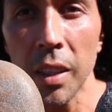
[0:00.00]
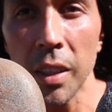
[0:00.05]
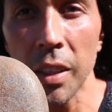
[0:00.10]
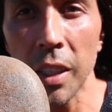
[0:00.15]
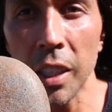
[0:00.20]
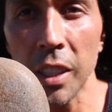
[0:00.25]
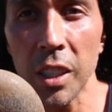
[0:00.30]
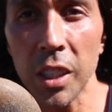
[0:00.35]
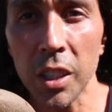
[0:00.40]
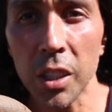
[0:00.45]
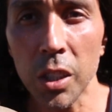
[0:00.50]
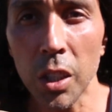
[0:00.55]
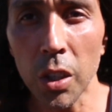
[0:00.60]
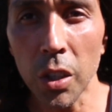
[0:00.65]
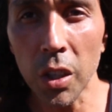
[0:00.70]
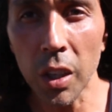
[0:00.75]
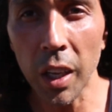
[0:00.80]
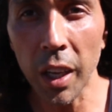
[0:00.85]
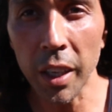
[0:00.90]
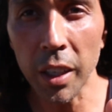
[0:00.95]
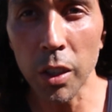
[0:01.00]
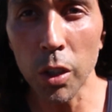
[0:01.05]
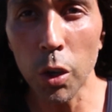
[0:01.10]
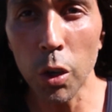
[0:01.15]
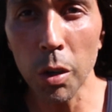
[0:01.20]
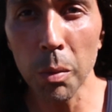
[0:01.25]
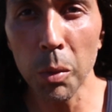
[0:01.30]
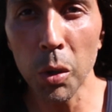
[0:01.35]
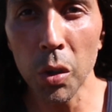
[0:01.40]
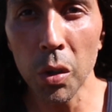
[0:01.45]
They just look like
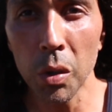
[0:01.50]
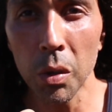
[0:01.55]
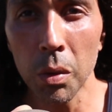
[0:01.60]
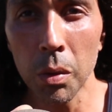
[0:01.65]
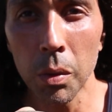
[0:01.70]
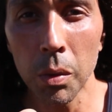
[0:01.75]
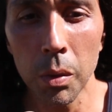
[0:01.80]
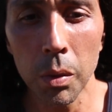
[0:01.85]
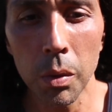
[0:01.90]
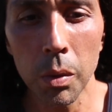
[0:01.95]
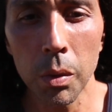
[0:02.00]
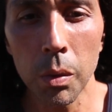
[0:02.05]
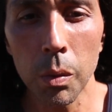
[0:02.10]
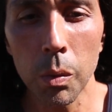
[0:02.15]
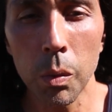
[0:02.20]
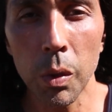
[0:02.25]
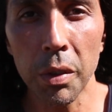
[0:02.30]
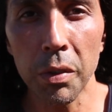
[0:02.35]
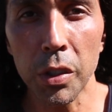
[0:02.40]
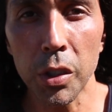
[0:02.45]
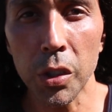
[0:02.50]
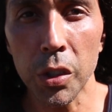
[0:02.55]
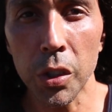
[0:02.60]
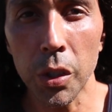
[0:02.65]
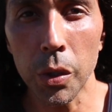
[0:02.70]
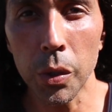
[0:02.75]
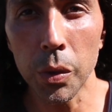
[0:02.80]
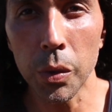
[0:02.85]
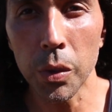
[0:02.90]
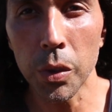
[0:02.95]
normal river
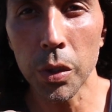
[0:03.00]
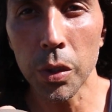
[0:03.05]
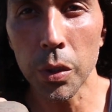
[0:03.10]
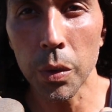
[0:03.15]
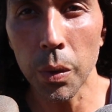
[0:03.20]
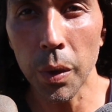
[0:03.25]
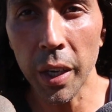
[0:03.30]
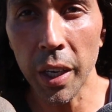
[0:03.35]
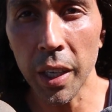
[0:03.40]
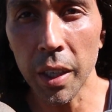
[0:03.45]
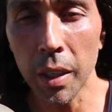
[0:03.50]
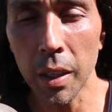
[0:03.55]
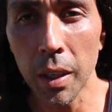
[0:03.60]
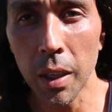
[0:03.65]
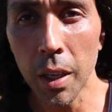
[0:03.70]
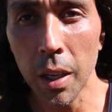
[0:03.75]
stones, right?